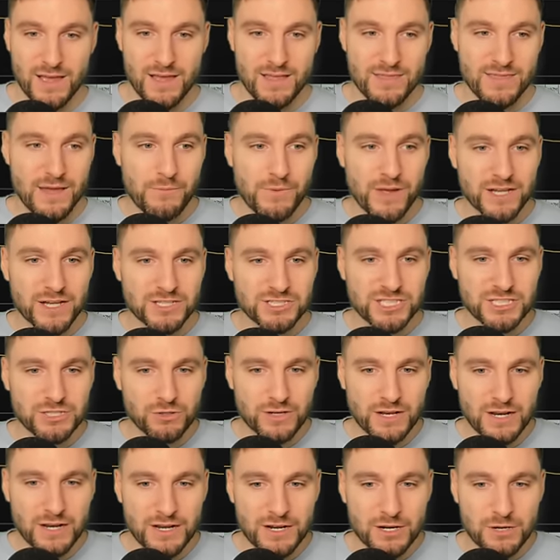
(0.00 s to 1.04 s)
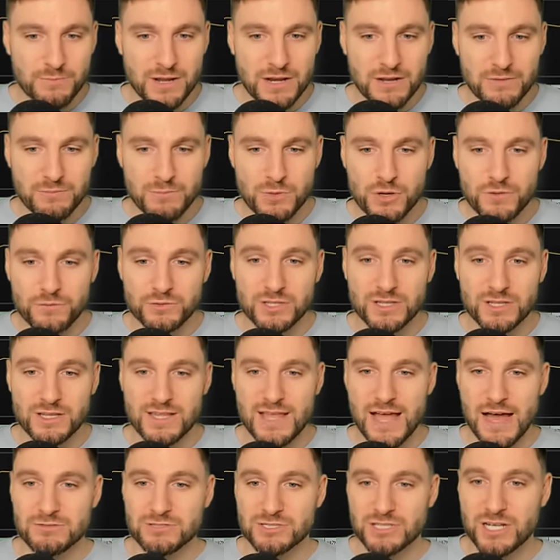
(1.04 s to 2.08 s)
Then we actually got a little bit of move to the
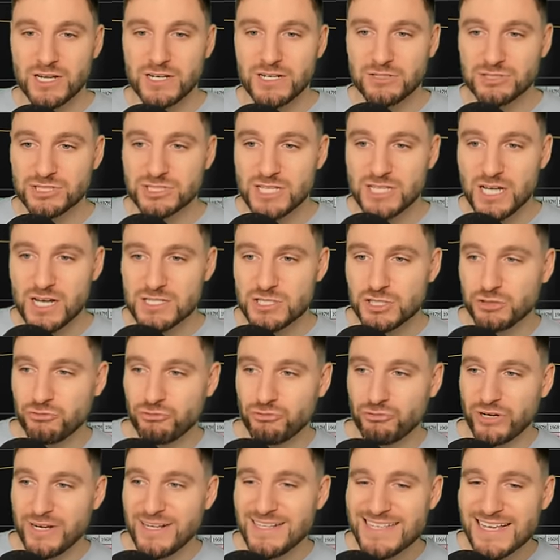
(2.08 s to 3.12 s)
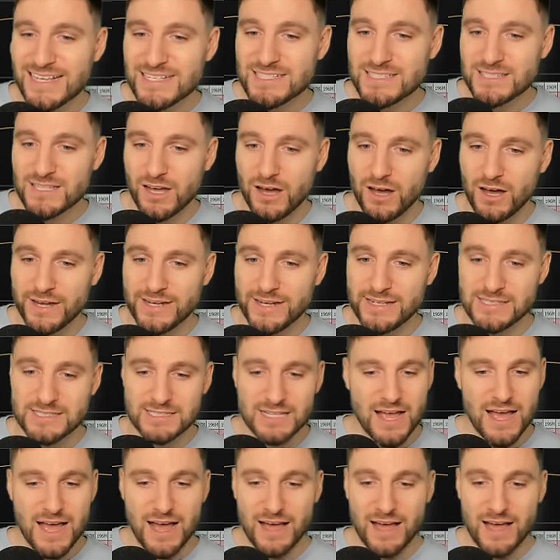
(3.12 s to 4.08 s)
downside and started to retest the highs.